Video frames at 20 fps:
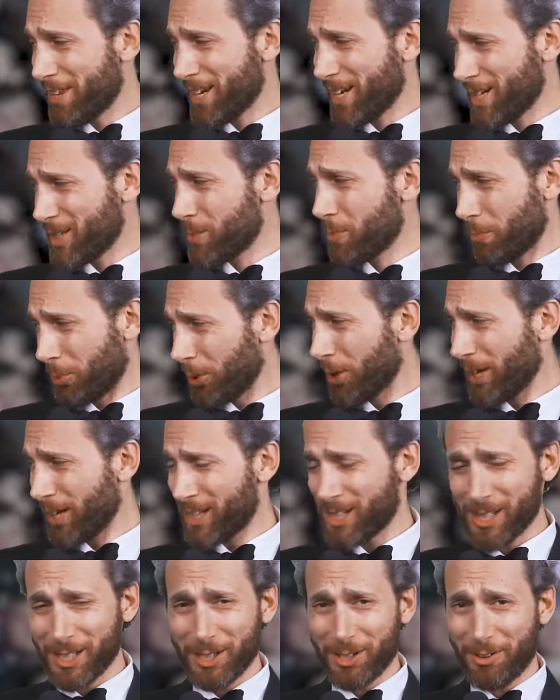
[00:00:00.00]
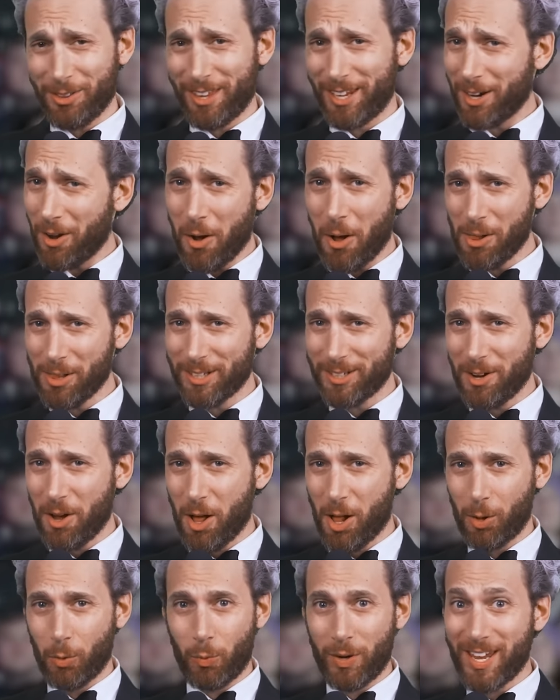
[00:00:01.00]
And I certainly didn't want to
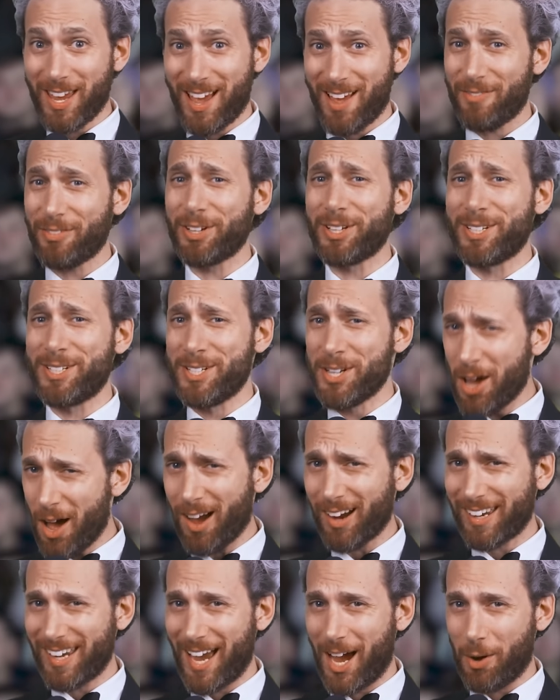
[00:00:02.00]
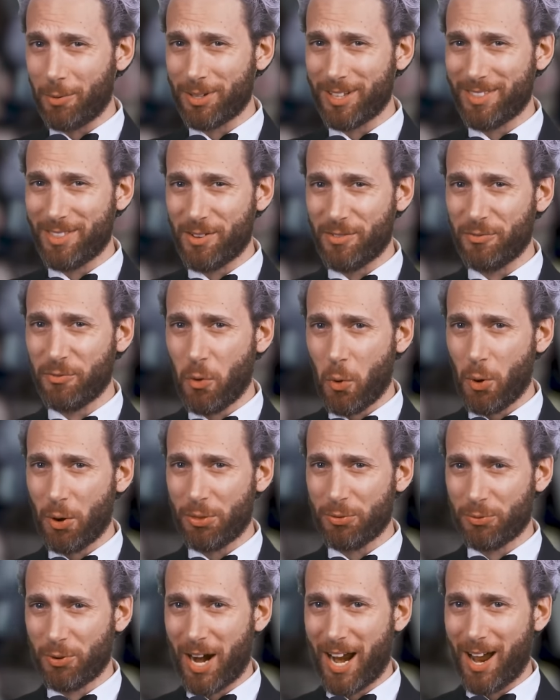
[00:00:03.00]
relive the dry shampoo ordeal
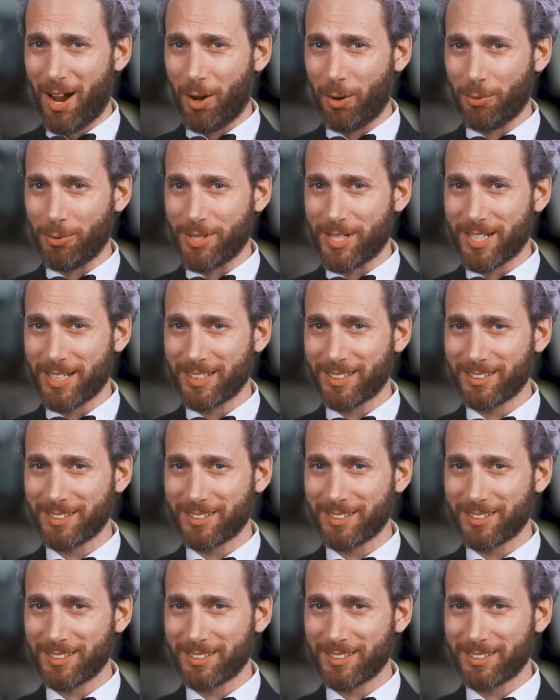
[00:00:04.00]
that I did for my 3D